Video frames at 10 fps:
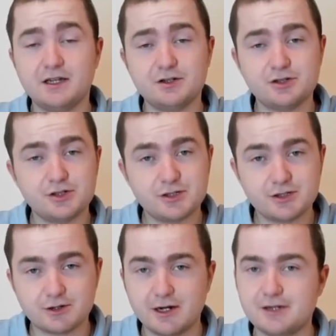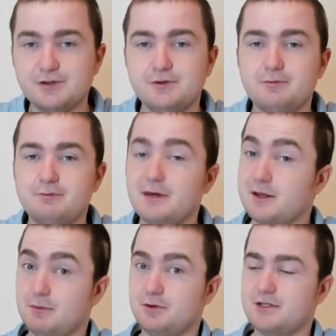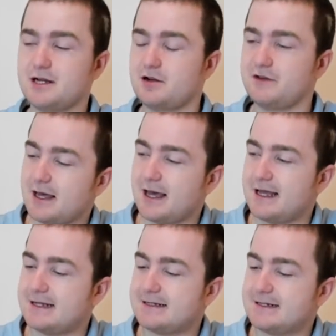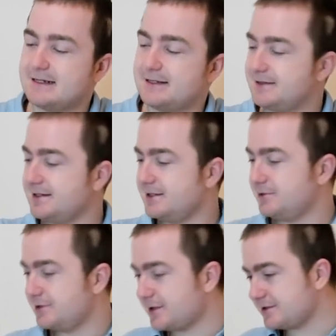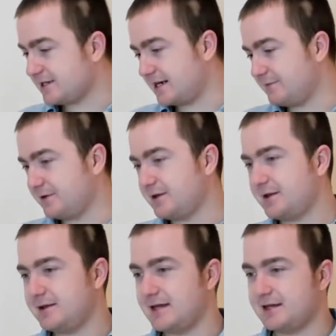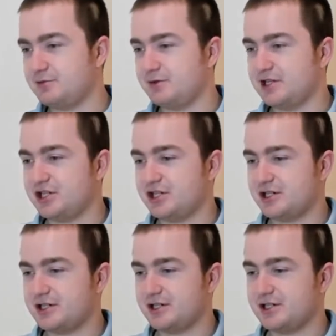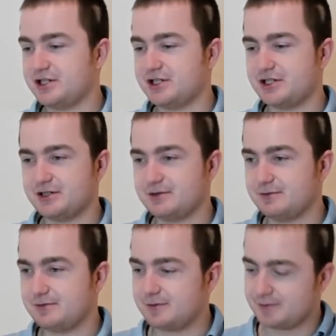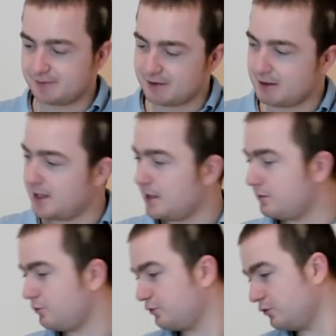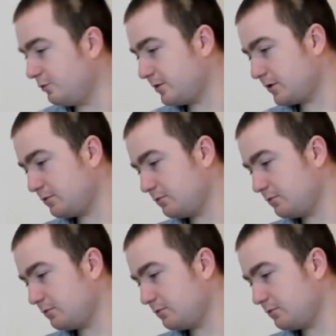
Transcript: just try to make the most out of it. And see you another time for this set, which is, oops,